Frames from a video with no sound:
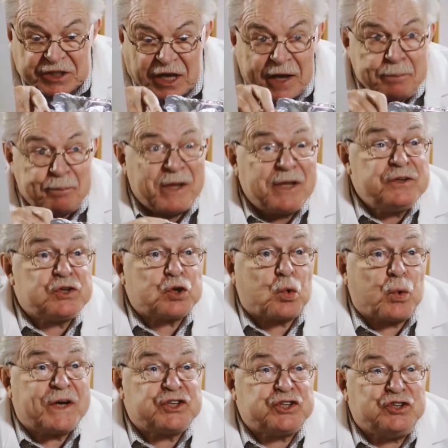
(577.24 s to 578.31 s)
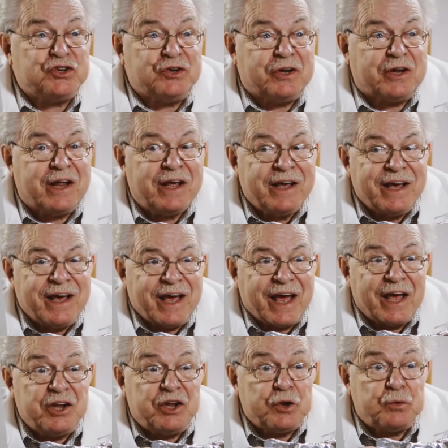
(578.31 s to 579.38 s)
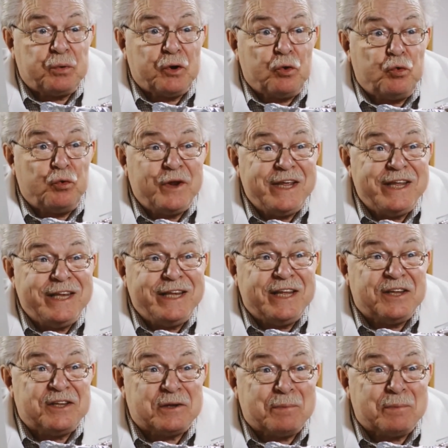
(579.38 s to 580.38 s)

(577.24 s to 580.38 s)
type in the question, it will read his